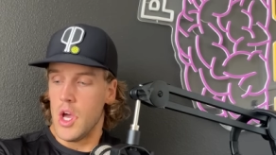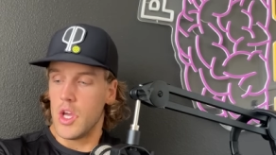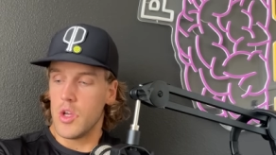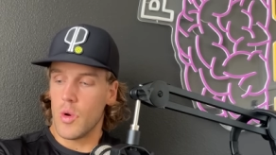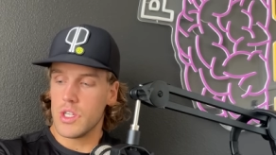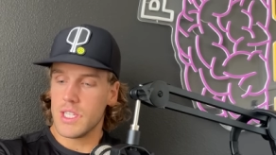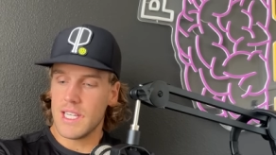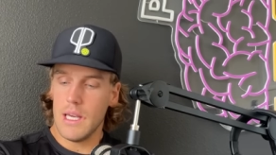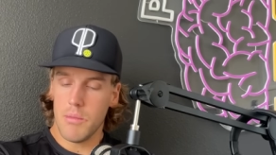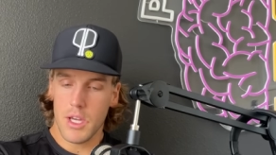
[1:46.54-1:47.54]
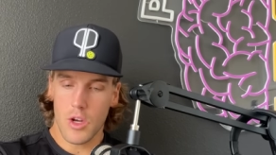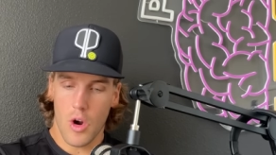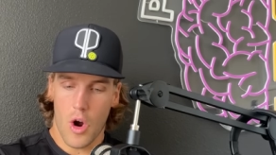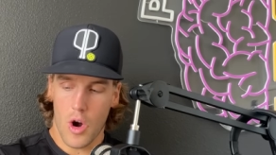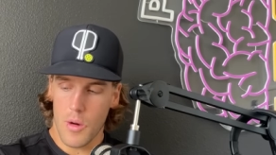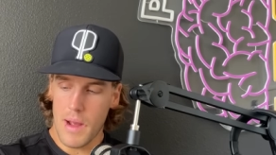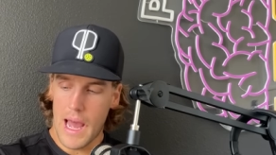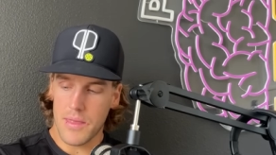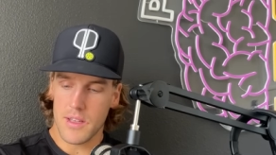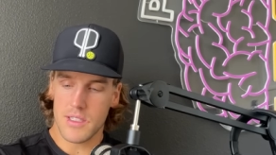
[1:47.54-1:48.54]
You're just keeping your arm
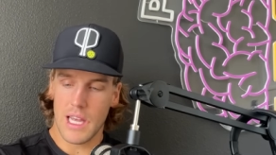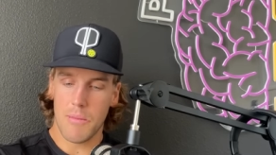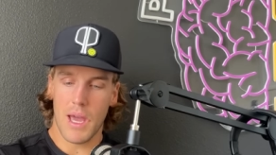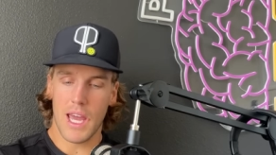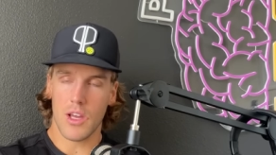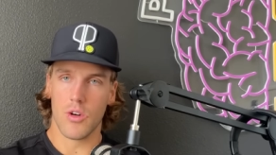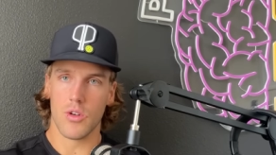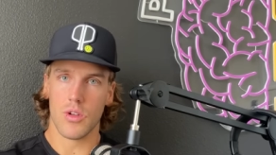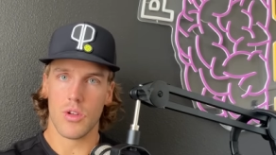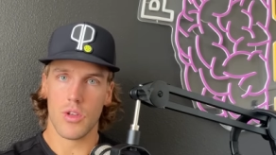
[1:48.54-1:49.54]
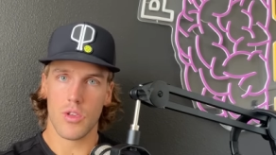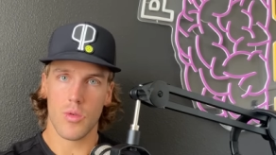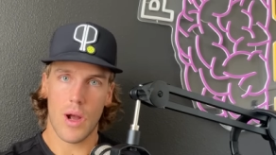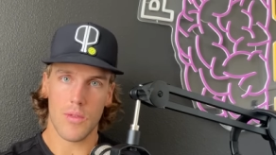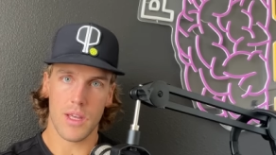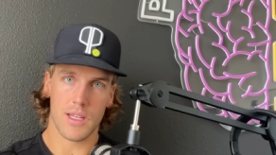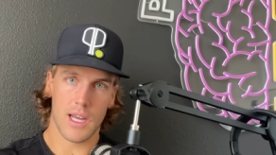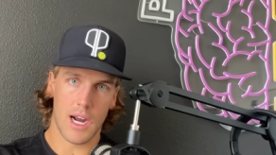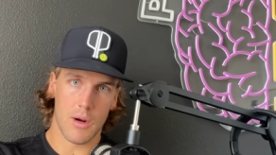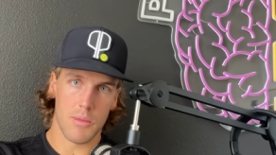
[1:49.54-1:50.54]
at the same angle throughout the
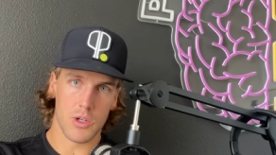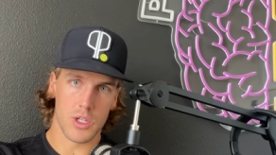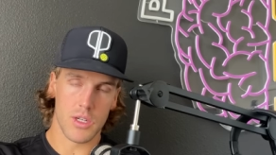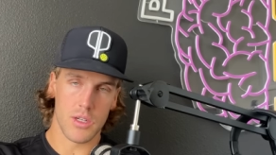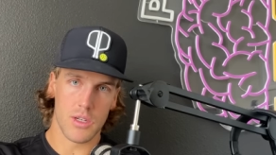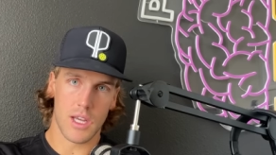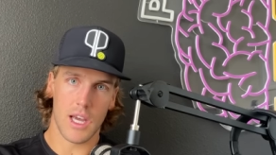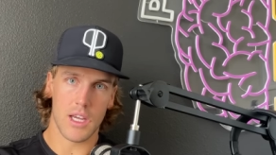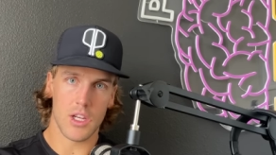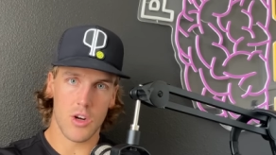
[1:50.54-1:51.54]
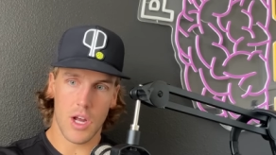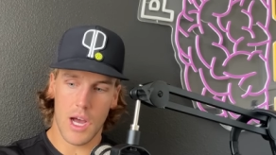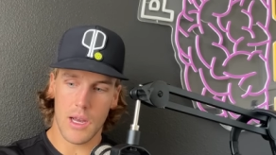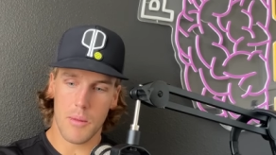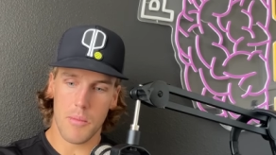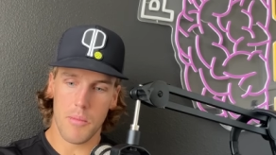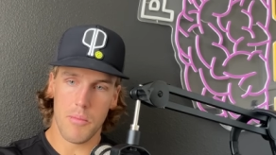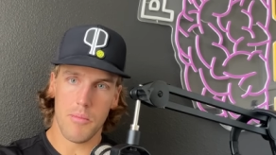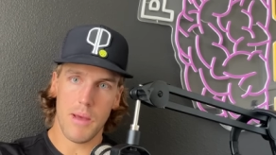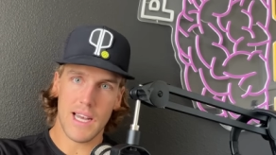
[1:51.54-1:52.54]
entire motion. Okay. You're not
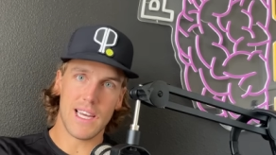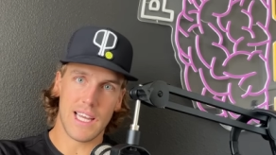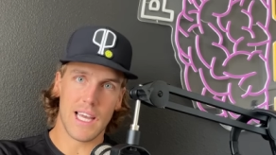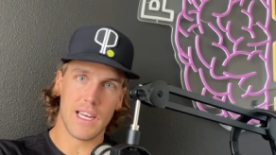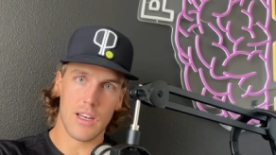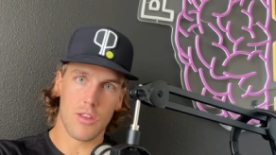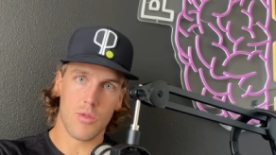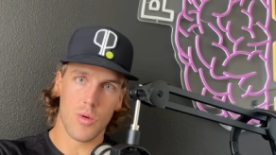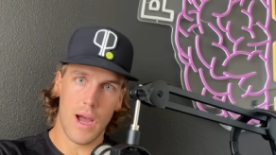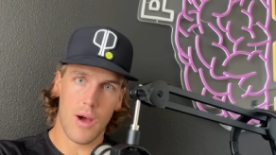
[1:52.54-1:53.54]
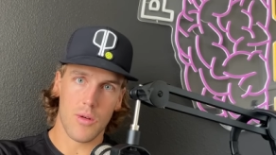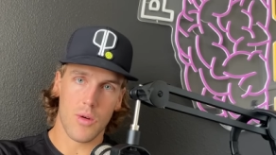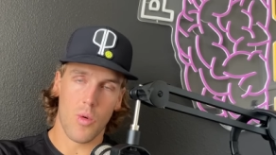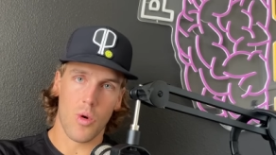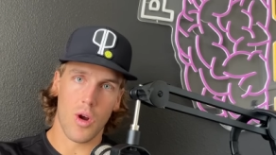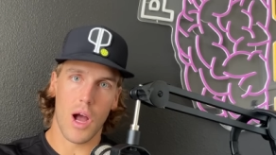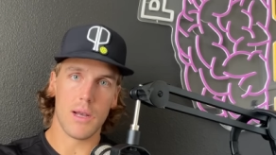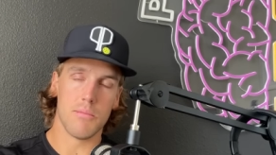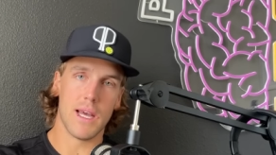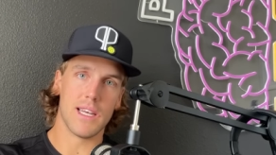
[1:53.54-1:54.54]
bending it throughout or
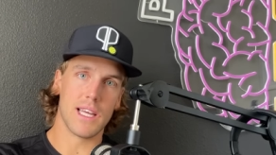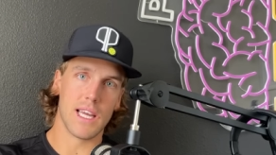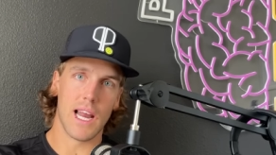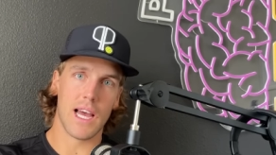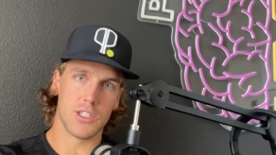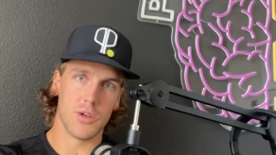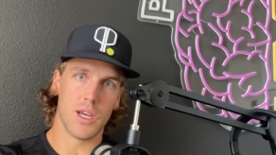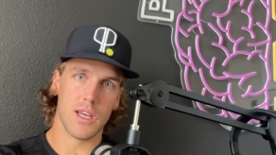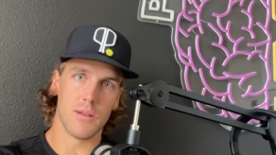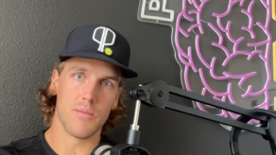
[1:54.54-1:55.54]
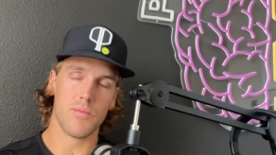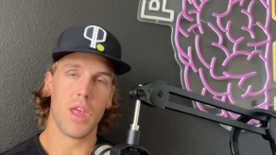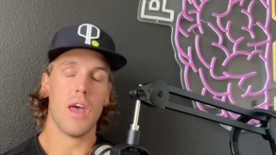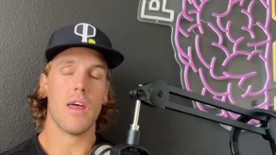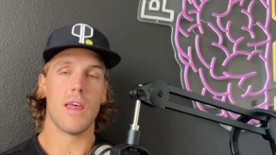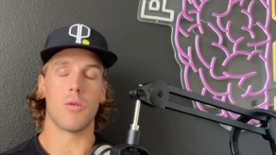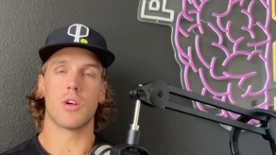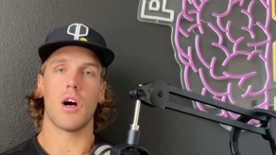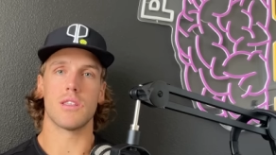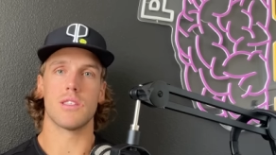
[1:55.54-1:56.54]
unbending it as you hit that will
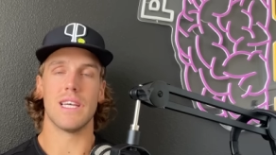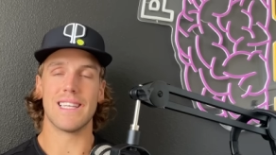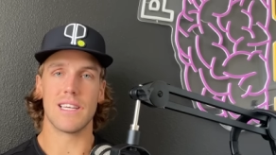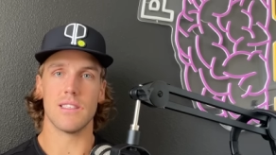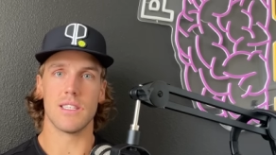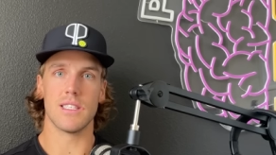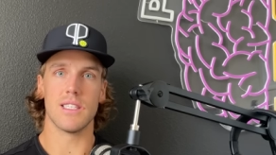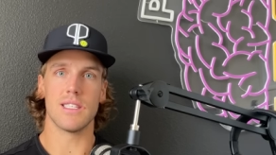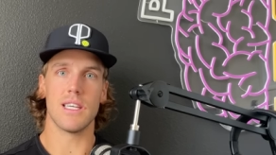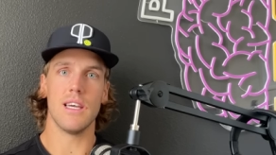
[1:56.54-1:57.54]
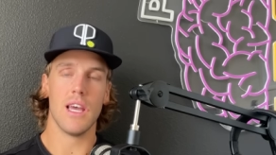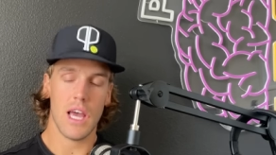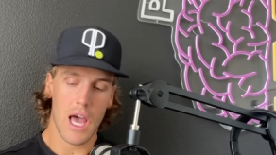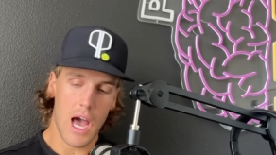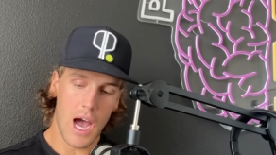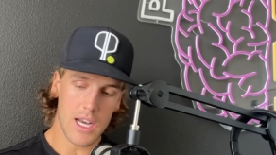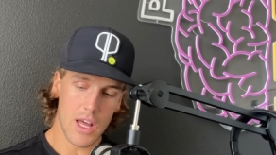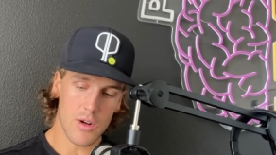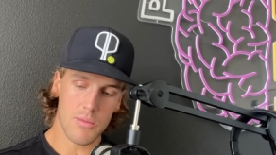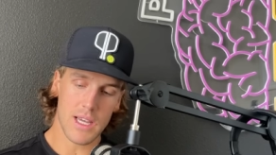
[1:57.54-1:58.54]
cause inconsistency.
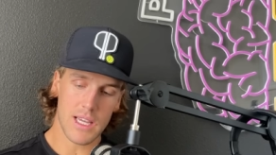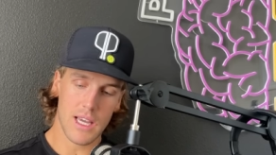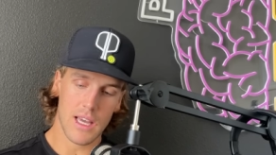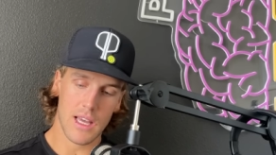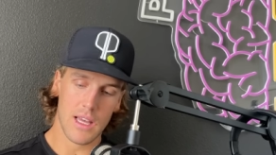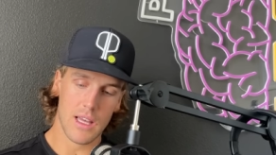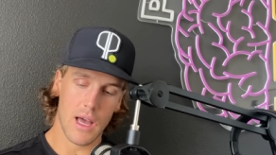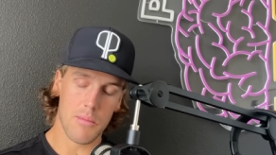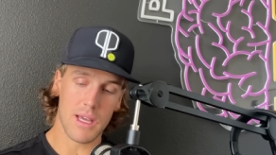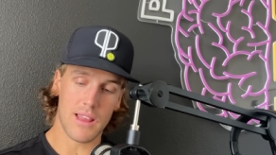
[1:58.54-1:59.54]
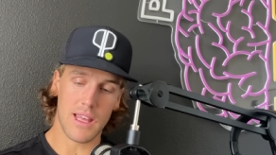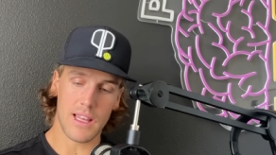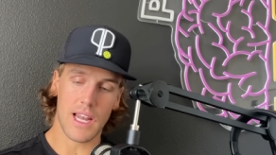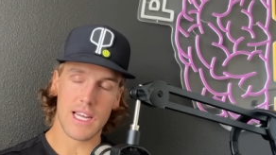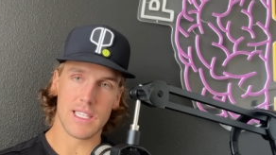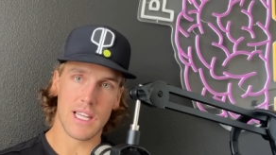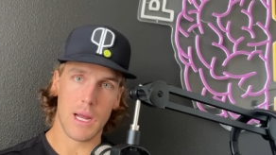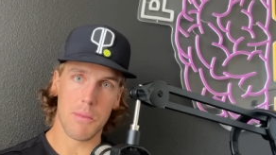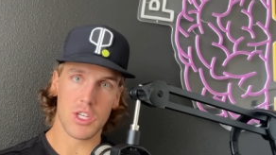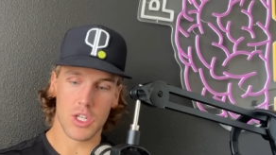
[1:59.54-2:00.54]
Another big a big thing that I see that
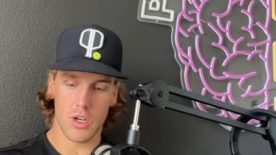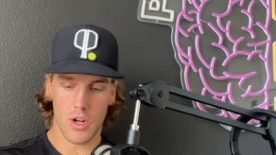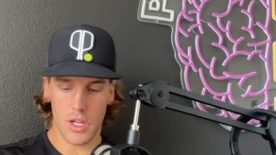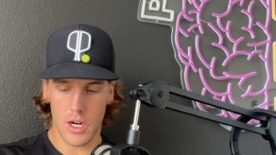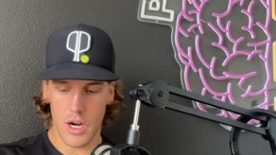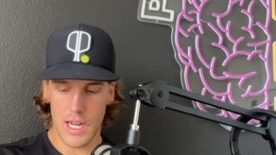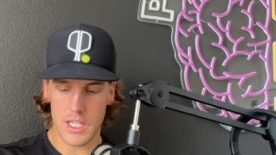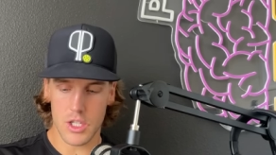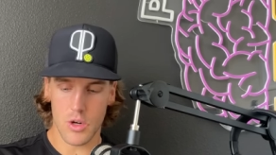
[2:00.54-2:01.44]
I mentioned earlier is